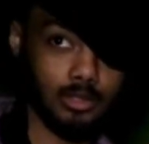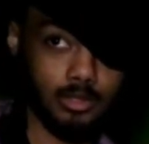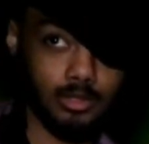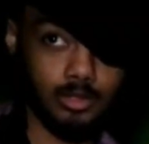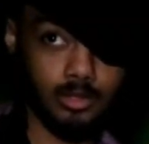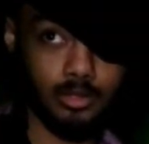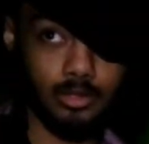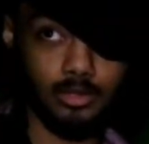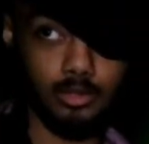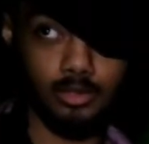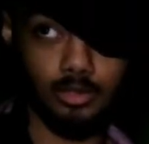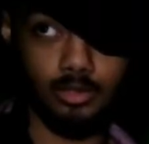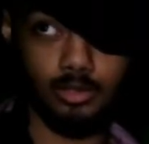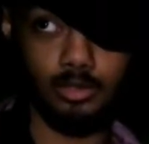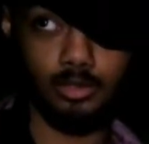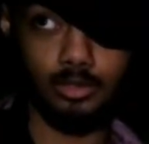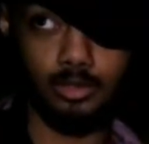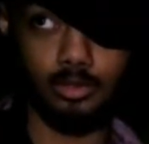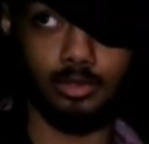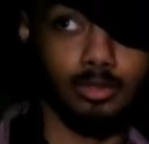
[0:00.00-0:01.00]
I'm punching on you,
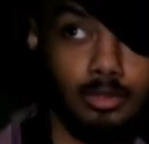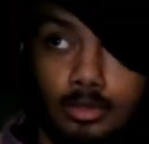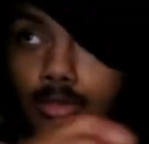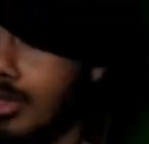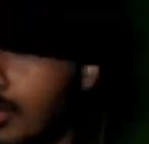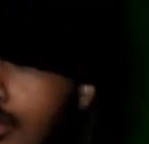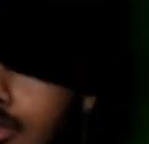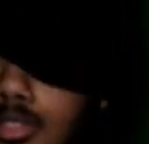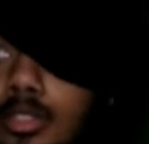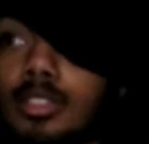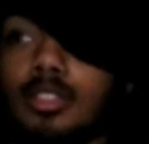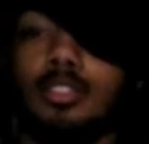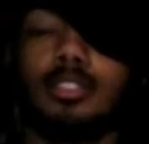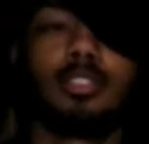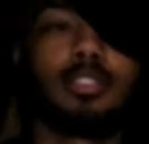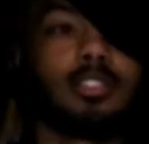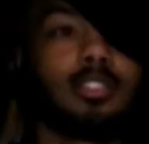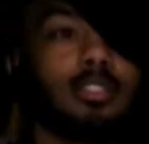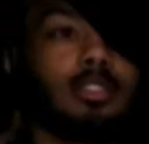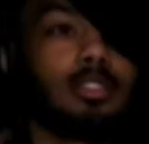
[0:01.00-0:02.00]
bro. But how you gonna take this
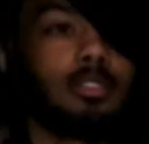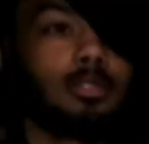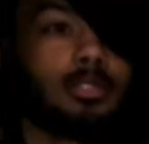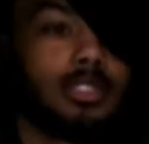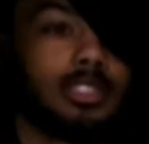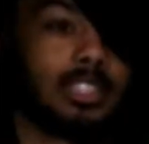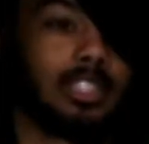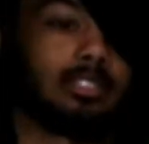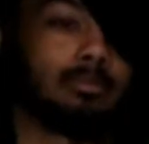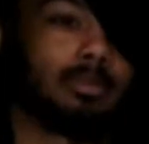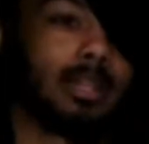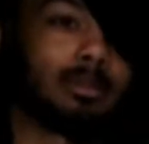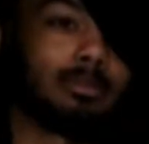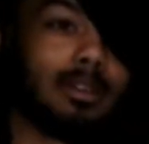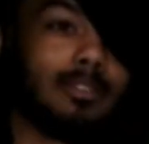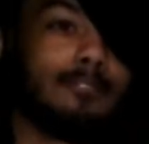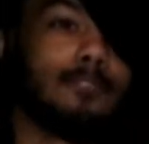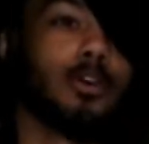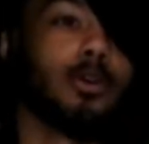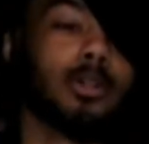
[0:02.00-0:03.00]
back, bro? I'm gonna take it back
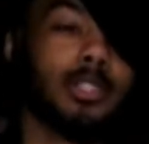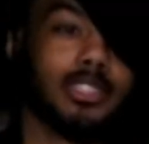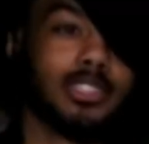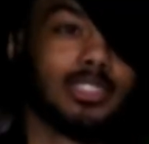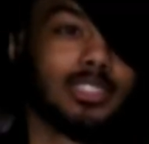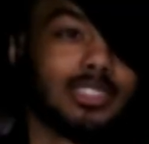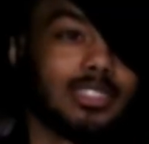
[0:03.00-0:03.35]
by force.